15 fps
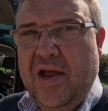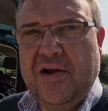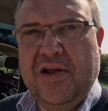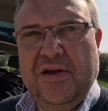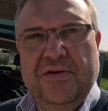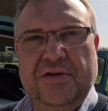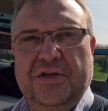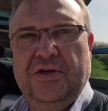are
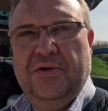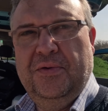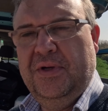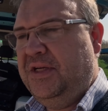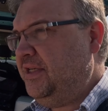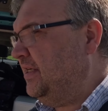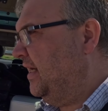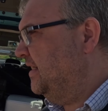going to
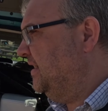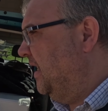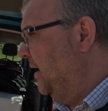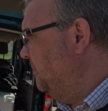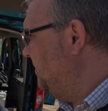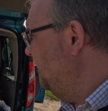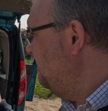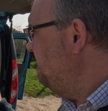set
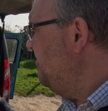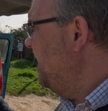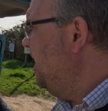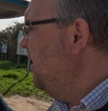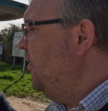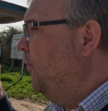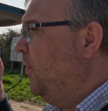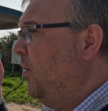up.
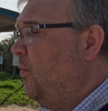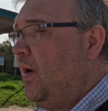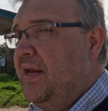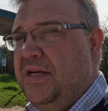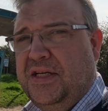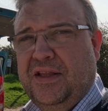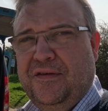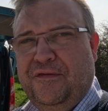We
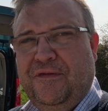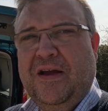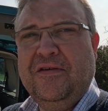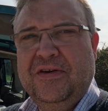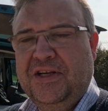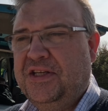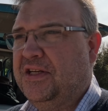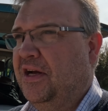went to the
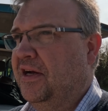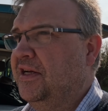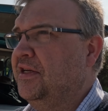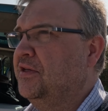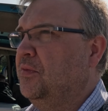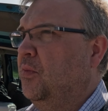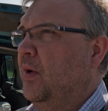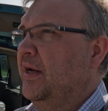ferry
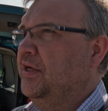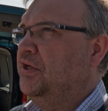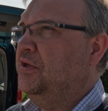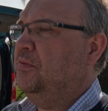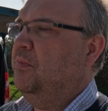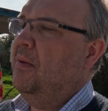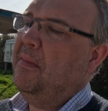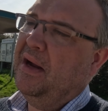site,
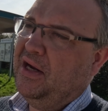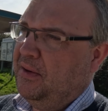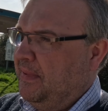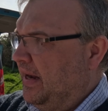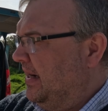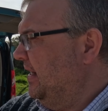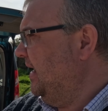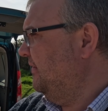which we might go
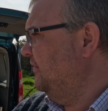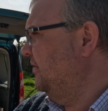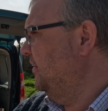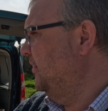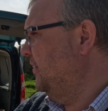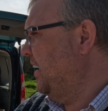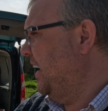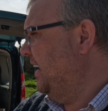back and have another
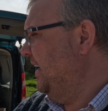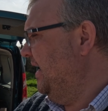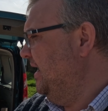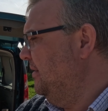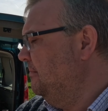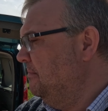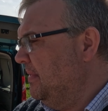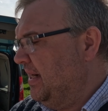look at
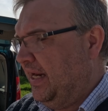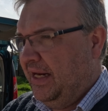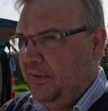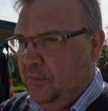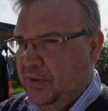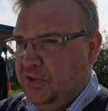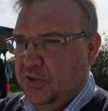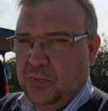in a minute,
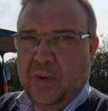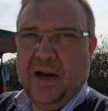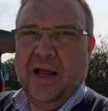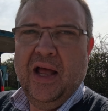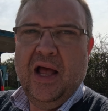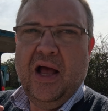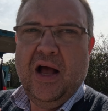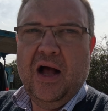which is where
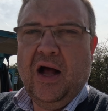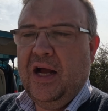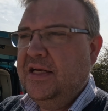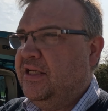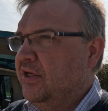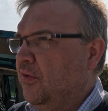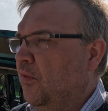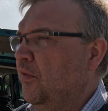I
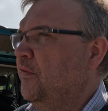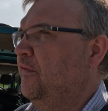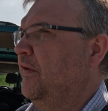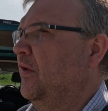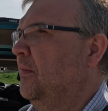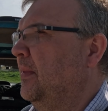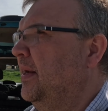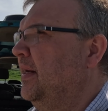did all the
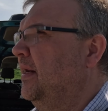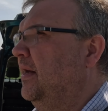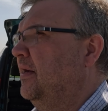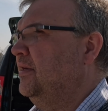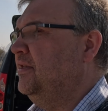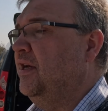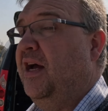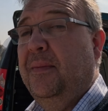filming
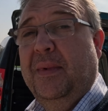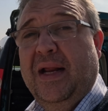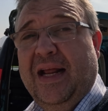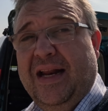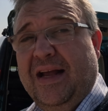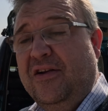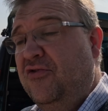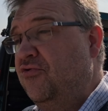last time. I
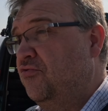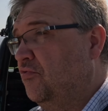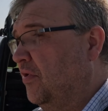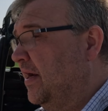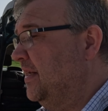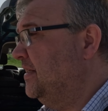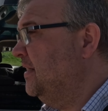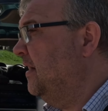had a
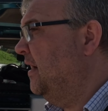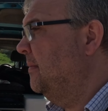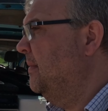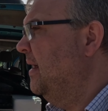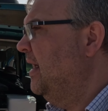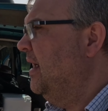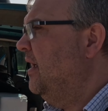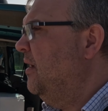great time,
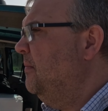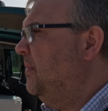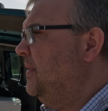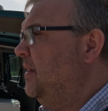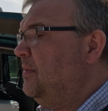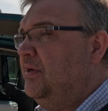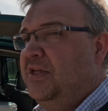but there were